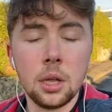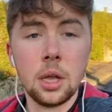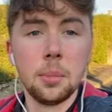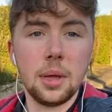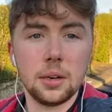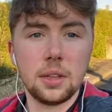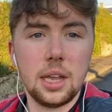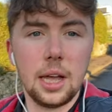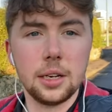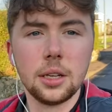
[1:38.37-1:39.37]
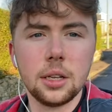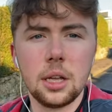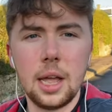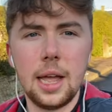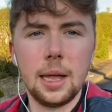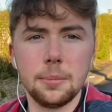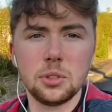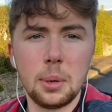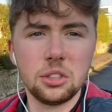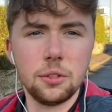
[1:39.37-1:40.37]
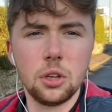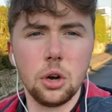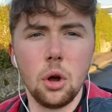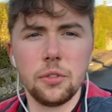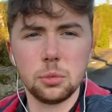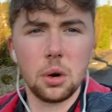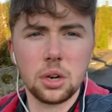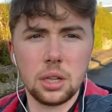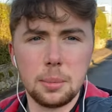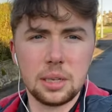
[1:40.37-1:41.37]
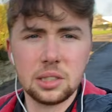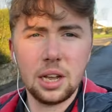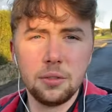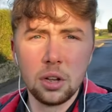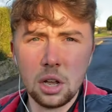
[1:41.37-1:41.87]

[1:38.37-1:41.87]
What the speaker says: per day in. Especially if you're an office worker like myself,